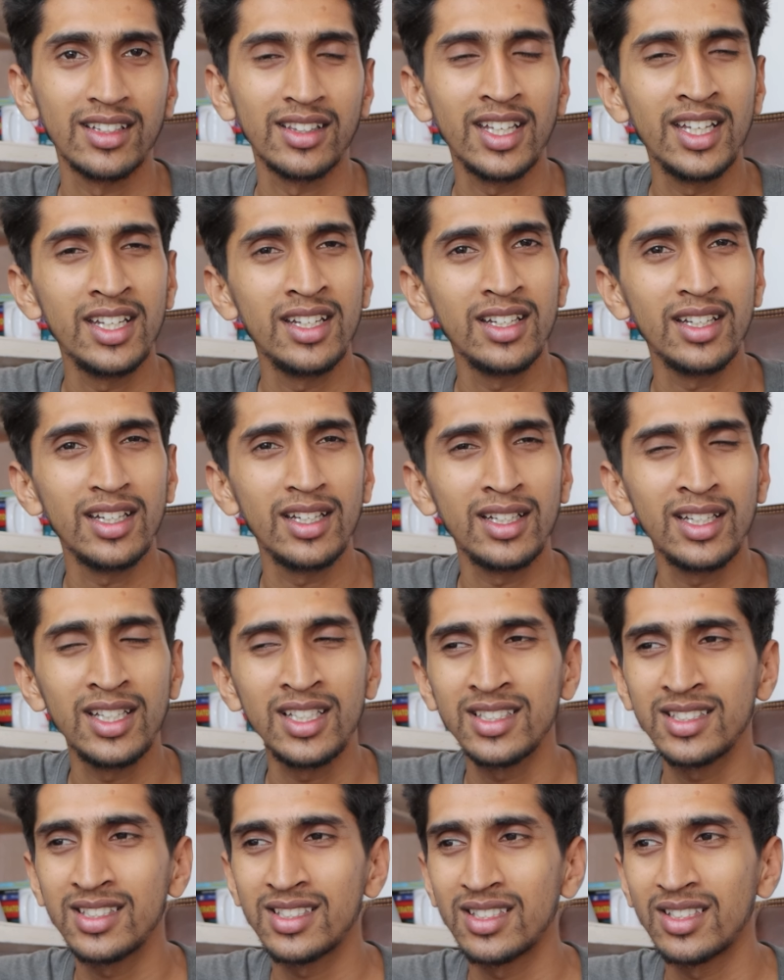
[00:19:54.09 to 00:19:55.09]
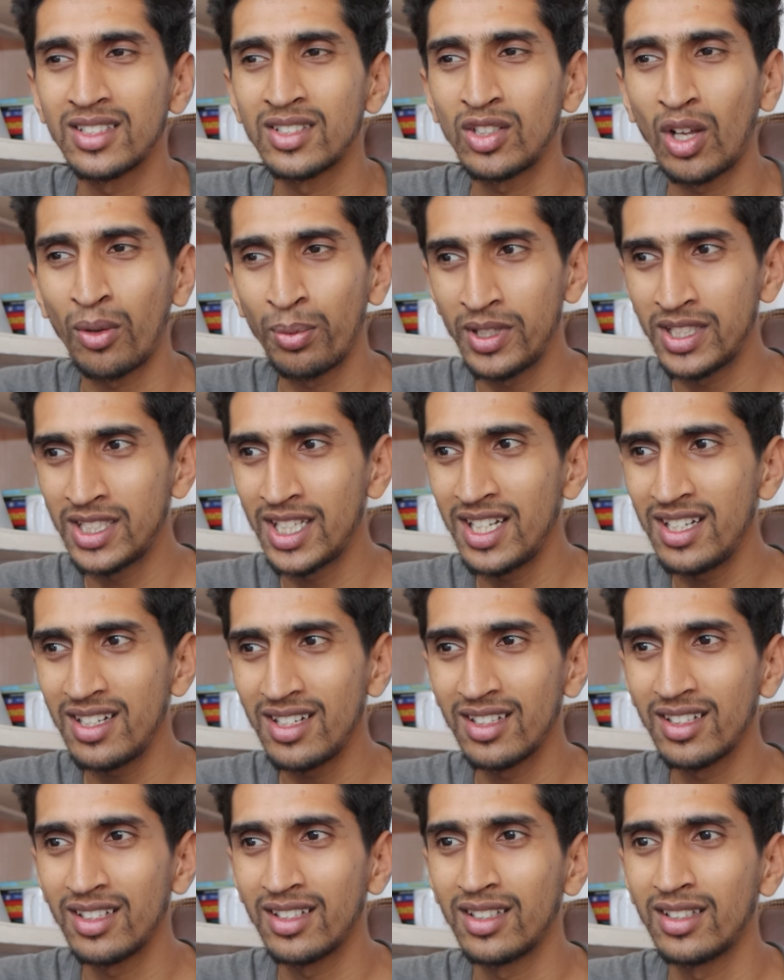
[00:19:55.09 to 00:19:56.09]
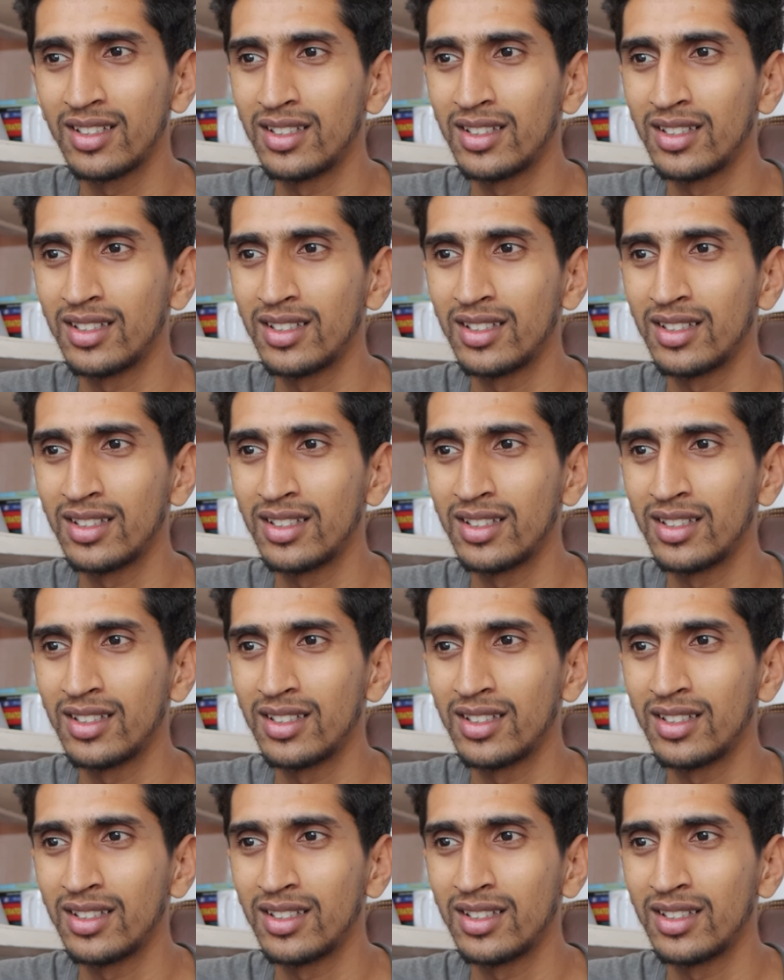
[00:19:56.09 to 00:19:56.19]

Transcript: then it is sufficient.